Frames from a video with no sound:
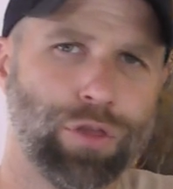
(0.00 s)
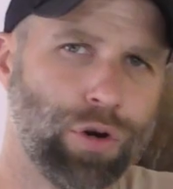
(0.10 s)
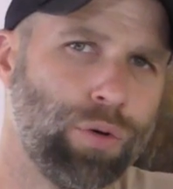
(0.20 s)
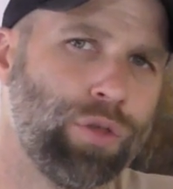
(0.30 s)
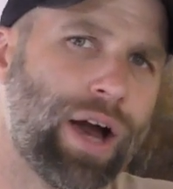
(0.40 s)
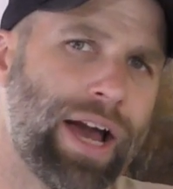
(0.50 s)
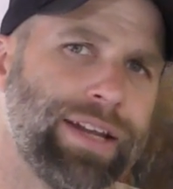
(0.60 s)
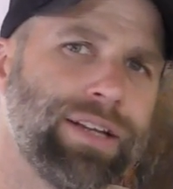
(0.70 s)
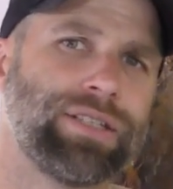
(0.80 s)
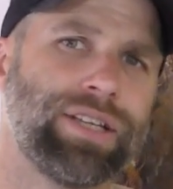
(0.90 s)
though the
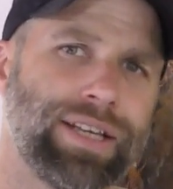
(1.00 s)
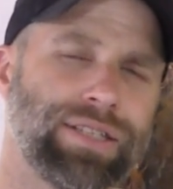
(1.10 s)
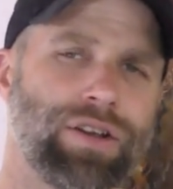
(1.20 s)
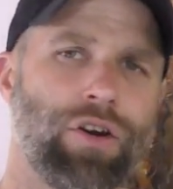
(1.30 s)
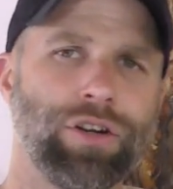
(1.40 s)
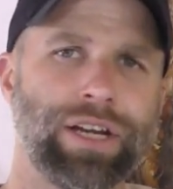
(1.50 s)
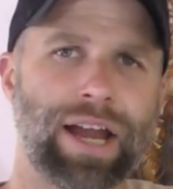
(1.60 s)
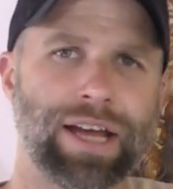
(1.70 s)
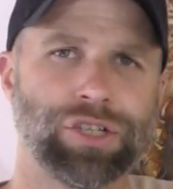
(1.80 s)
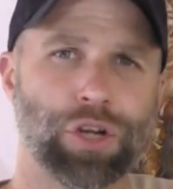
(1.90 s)
iodine test earlier
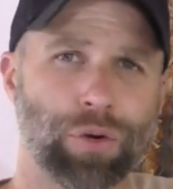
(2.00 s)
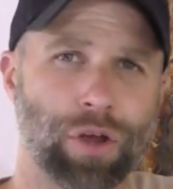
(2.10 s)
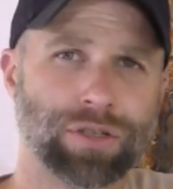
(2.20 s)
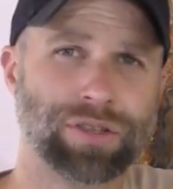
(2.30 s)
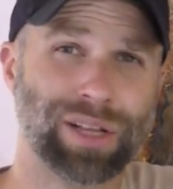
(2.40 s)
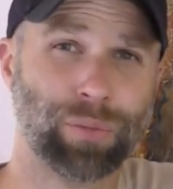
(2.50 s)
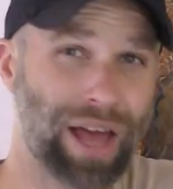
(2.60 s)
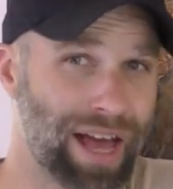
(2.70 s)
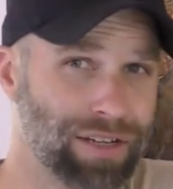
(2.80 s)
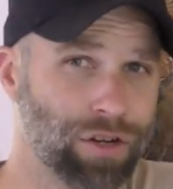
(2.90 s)
had shown us that we
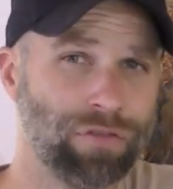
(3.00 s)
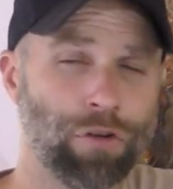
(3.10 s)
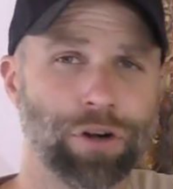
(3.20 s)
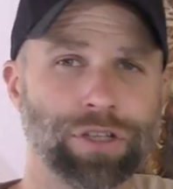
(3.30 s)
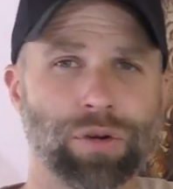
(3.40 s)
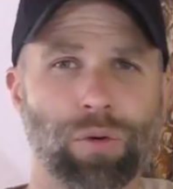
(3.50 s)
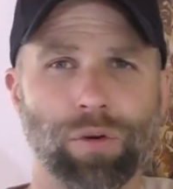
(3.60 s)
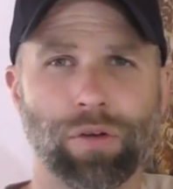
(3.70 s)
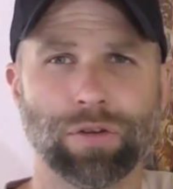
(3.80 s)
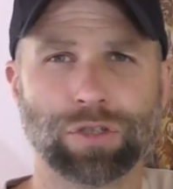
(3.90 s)
had converted
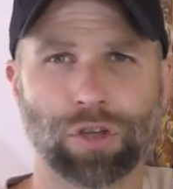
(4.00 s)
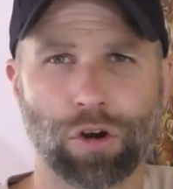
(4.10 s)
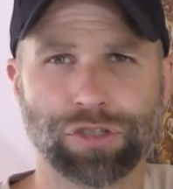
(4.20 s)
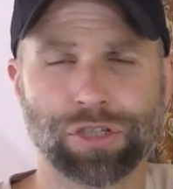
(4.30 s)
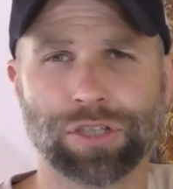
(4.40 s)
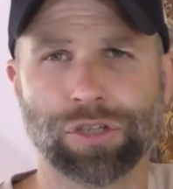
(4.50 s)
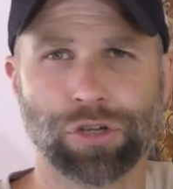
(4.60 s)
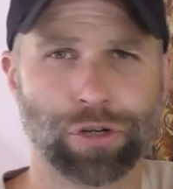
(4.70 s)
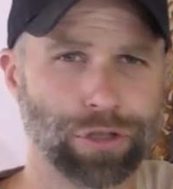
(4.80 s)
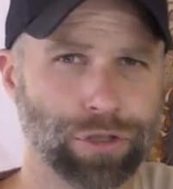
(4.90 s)
all of our starches into
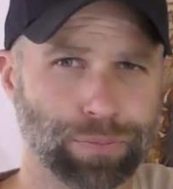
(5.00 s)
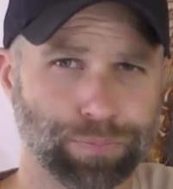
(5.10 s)
sugars.